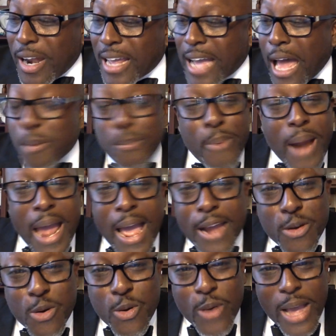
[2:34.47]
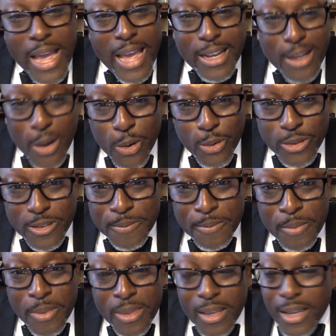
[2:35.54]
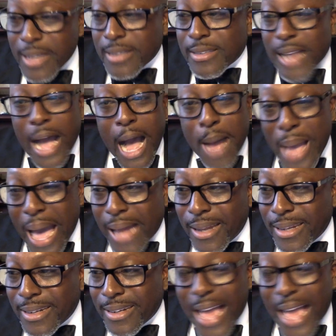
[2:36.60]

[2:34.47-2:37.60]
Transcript: they got a brand new head coach in Tom Allen.